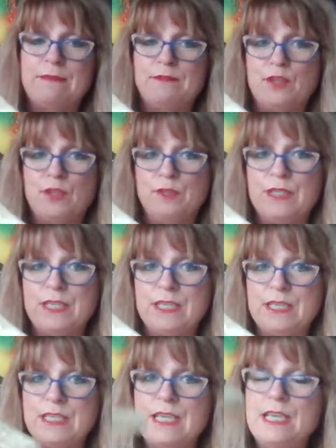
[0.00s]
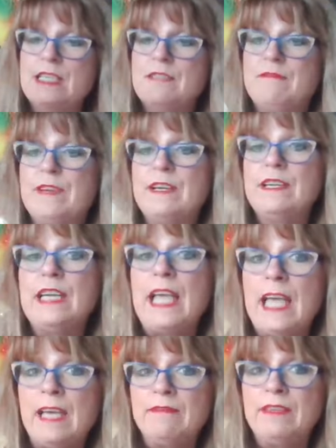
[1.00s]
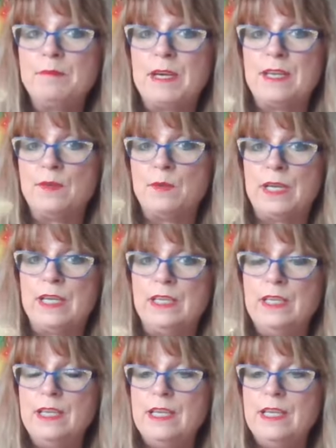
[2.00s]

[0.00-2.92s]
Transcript: I have two of these. It's very heavy, by the way.